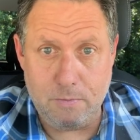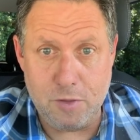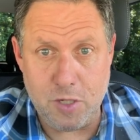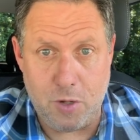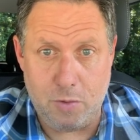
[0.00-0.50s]

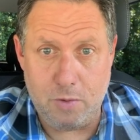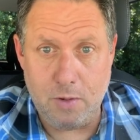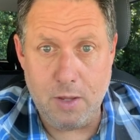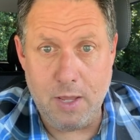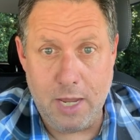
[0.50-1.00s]
zone,
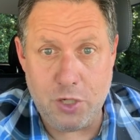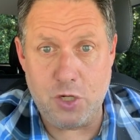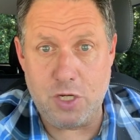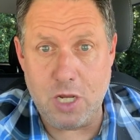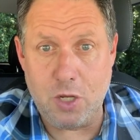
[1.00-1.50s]
it
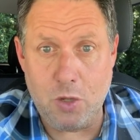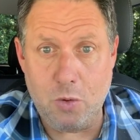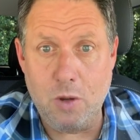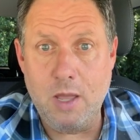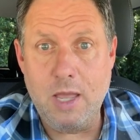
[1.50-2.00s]
should tell you